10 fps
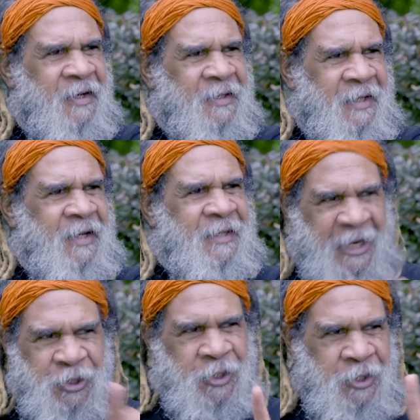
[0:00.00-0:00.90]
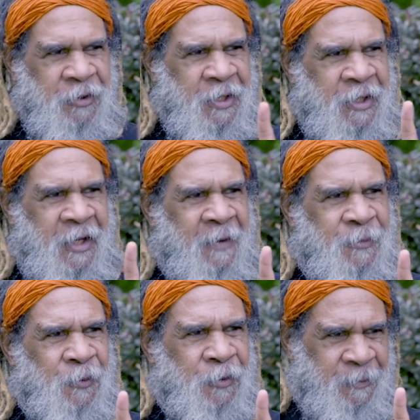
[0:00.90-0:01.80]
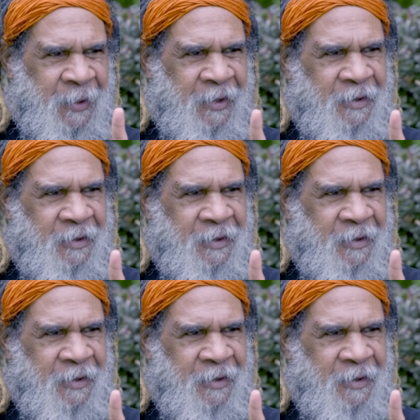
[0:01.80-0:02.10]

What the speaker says: See, that's the unity that I'm talking about.